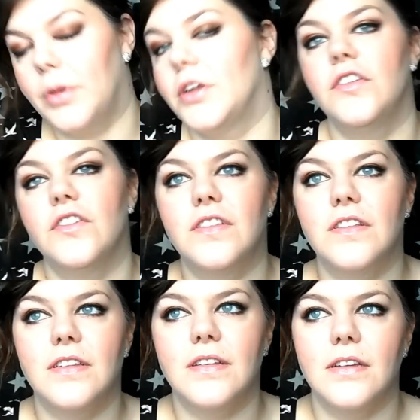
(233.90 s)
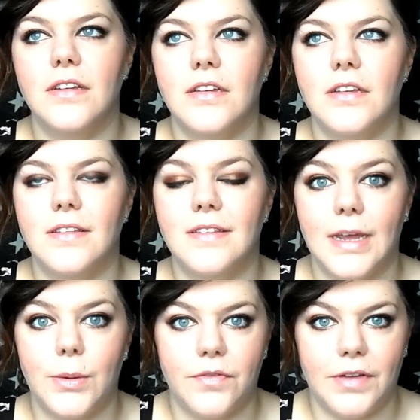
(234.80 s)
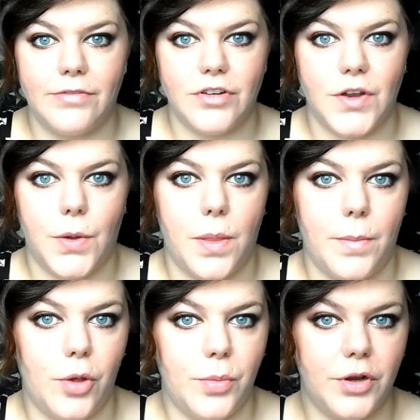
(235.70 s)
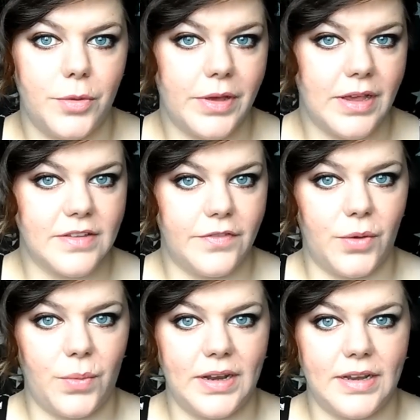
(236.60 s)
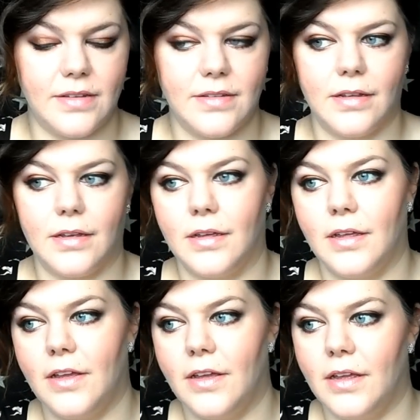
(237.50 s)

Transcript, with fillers: I'm going to just stick with favourite show at the moment, because if I went into